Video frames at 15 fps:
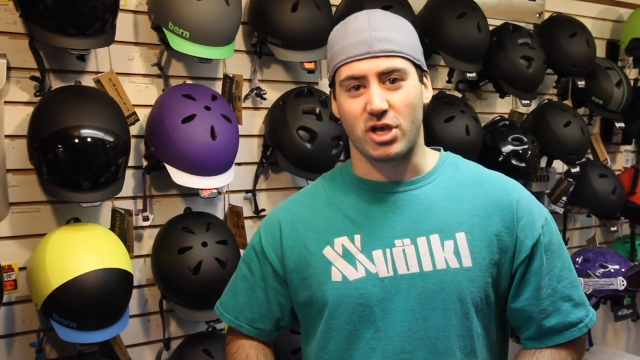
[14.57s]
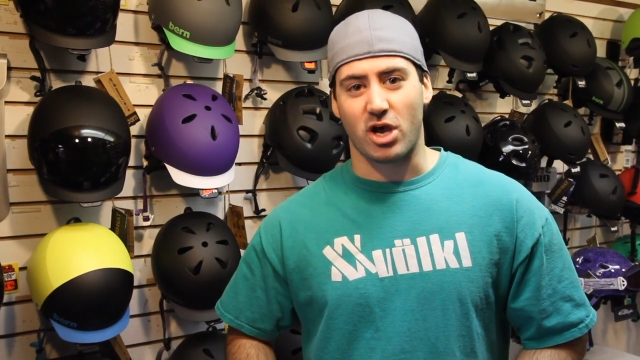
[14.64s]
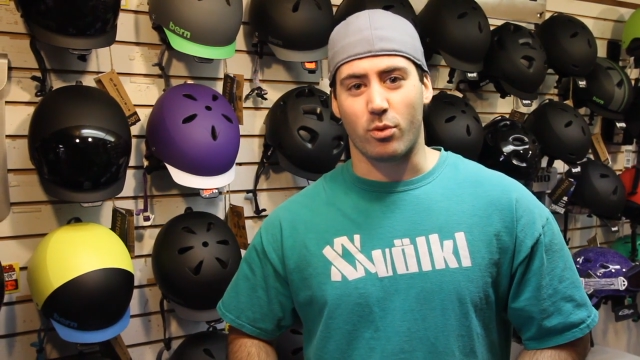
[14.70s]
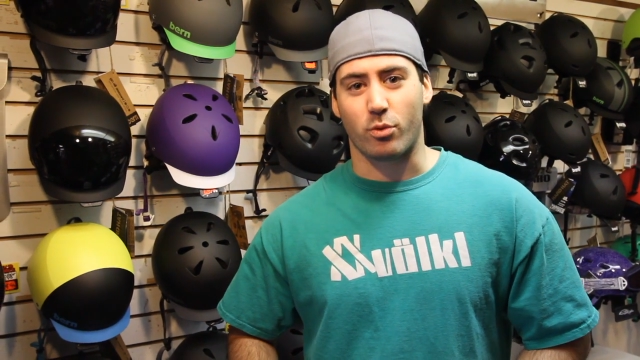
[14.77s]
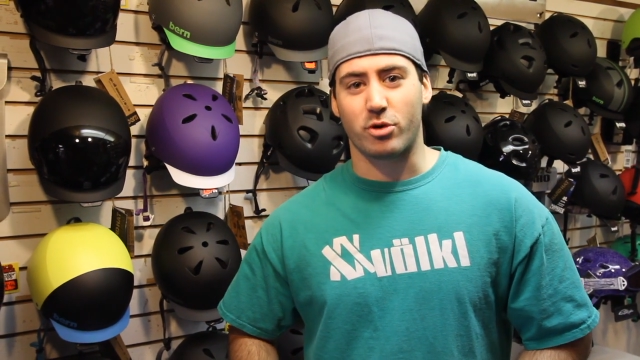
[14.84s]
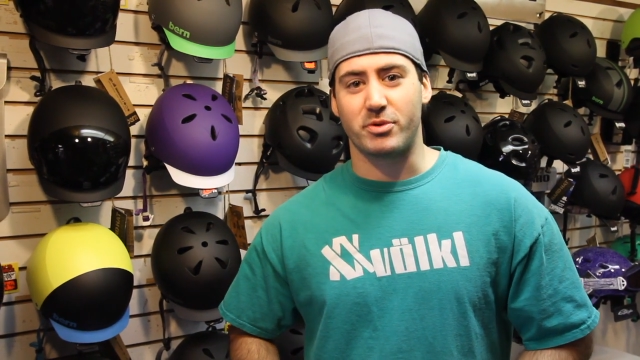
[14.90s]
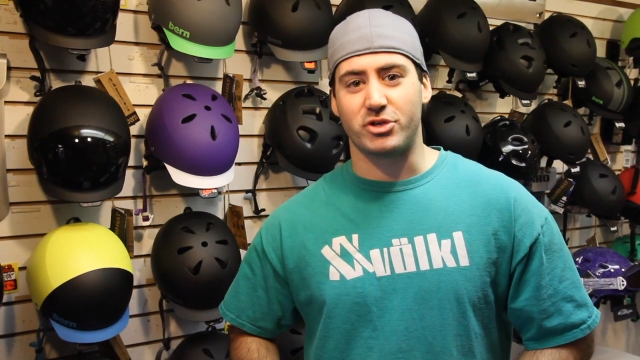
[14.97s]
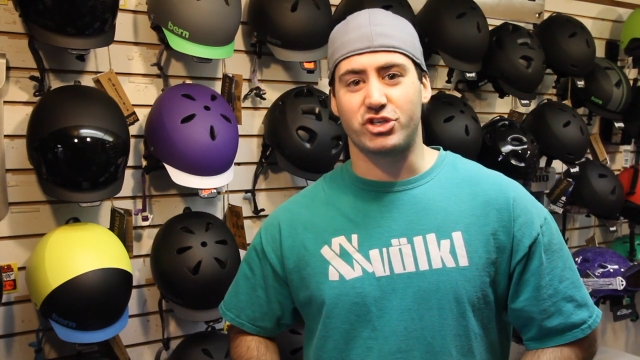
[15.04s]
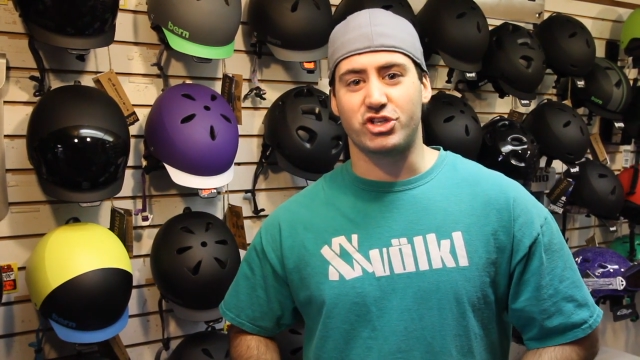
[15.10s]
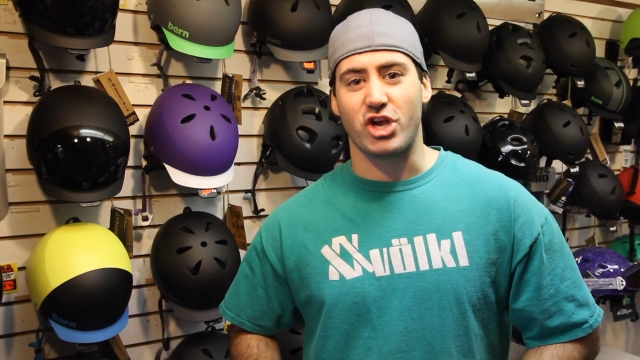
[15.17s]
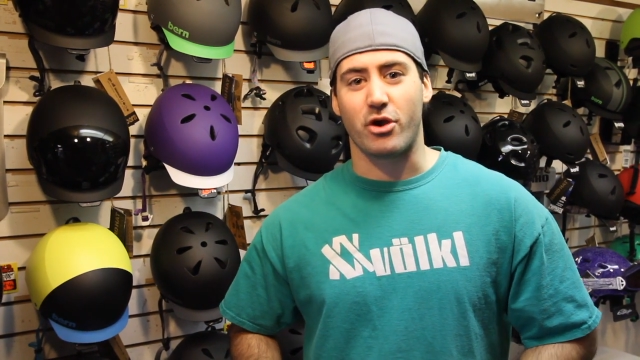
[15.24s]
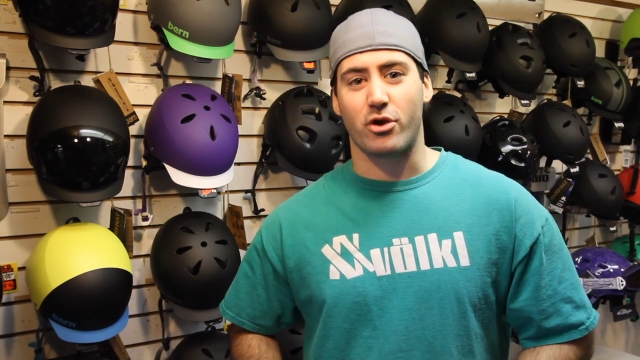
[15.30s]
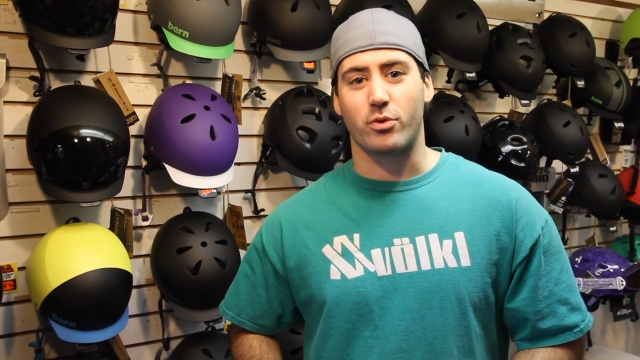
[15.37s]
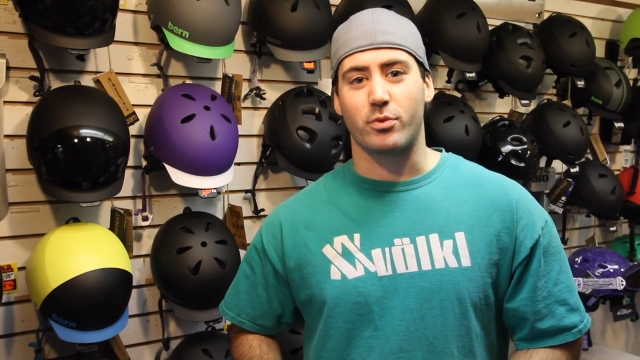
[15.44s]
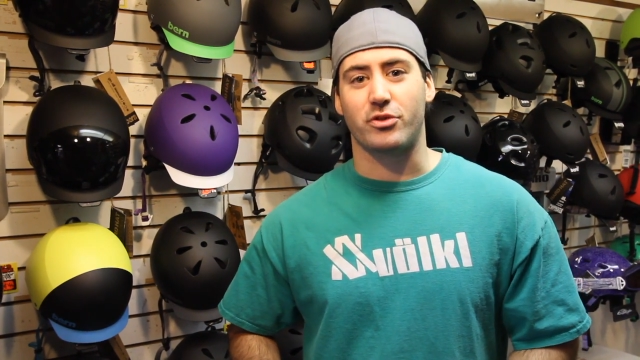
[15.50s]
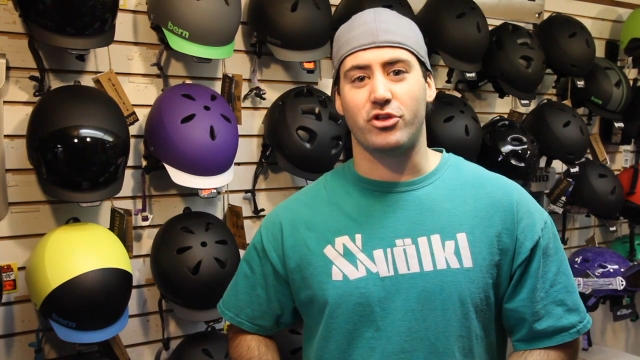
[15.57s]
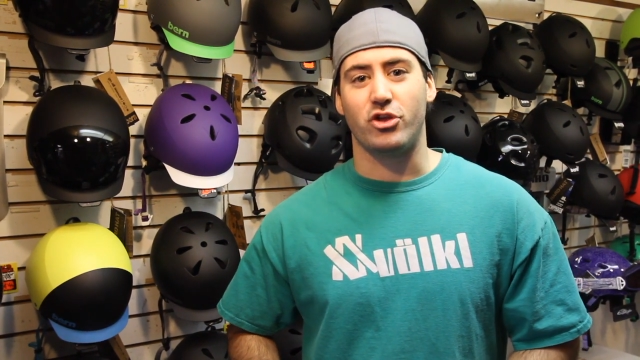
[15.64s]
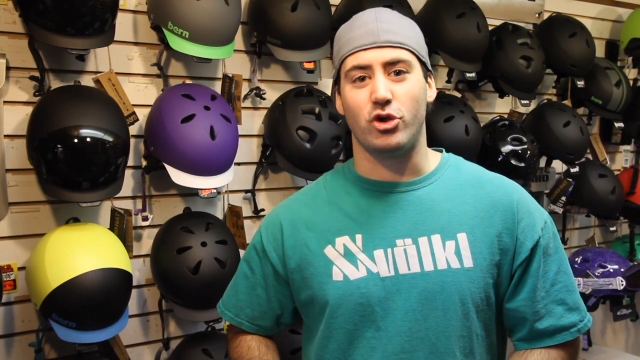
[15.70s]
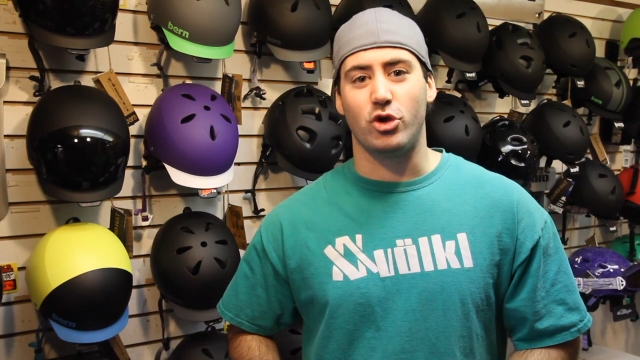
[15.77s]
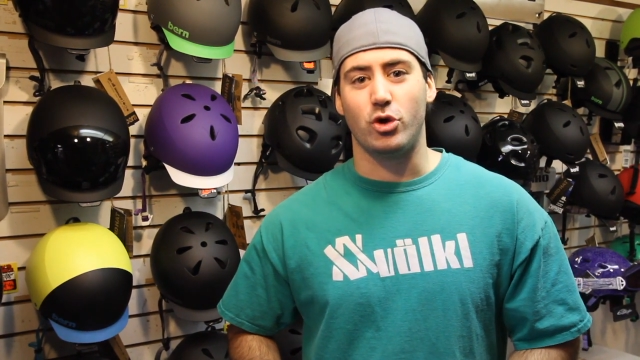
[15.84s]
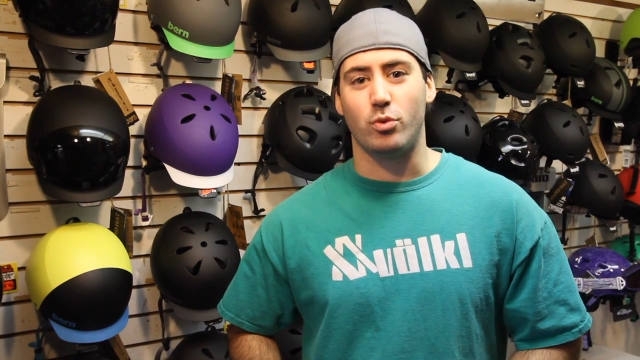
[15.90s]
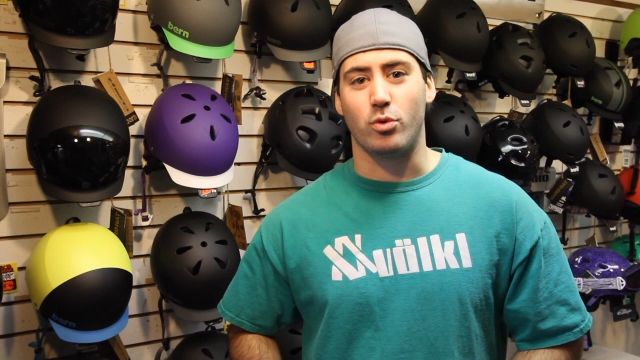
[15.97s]
we're going to be sharing with
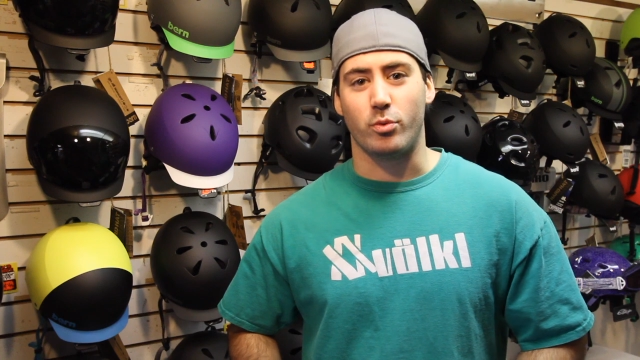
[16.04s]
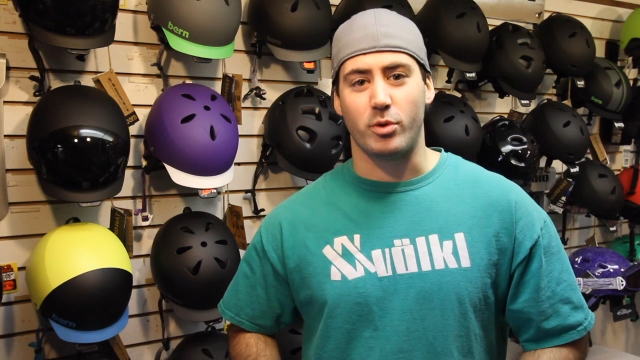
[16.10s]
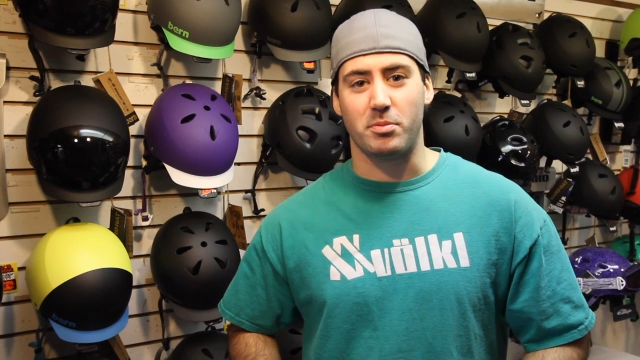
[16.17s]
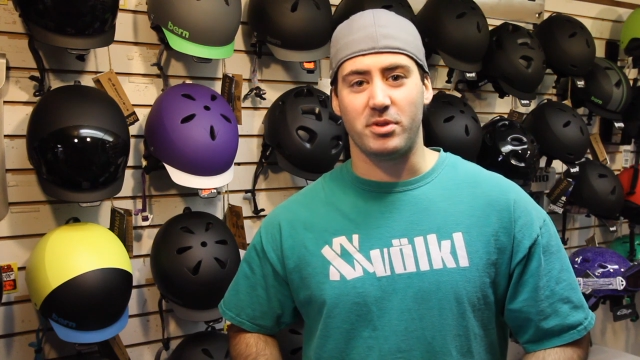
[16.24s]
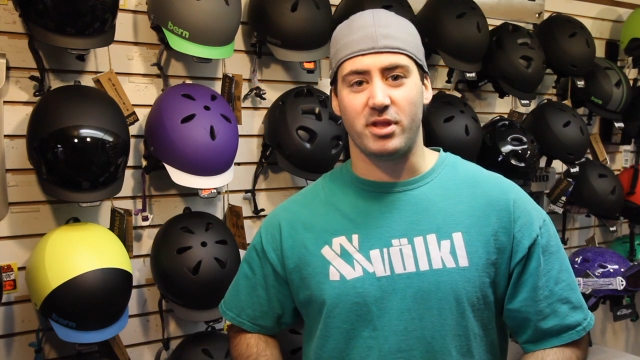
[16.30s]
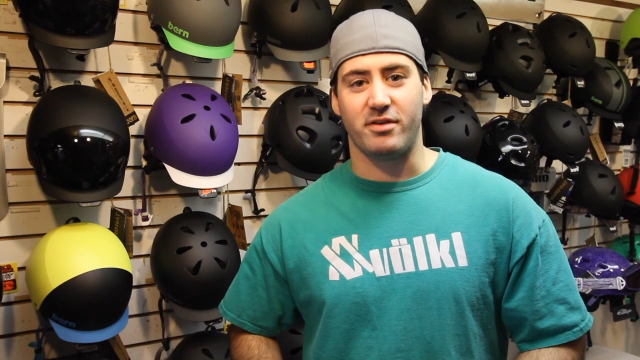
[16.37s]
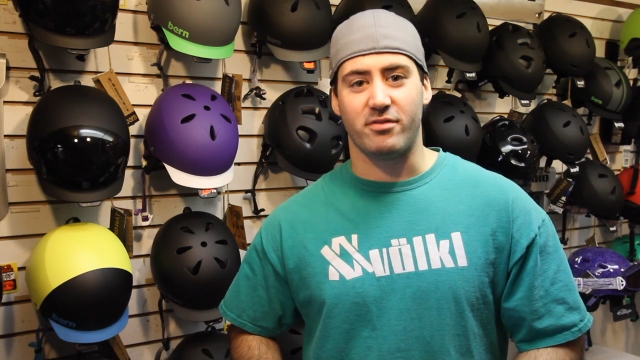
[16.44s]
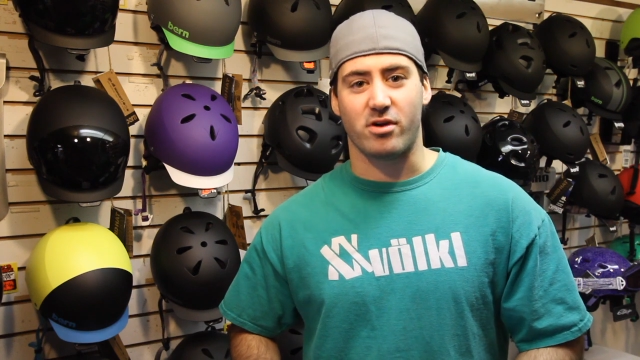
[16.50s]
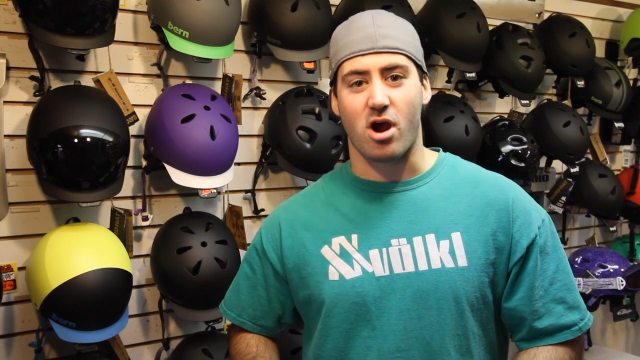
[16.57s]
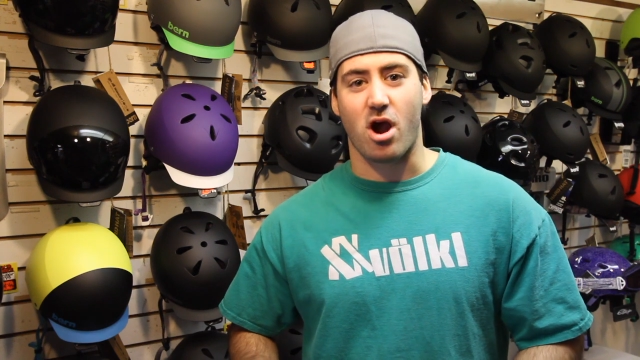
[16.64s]
you what we believe are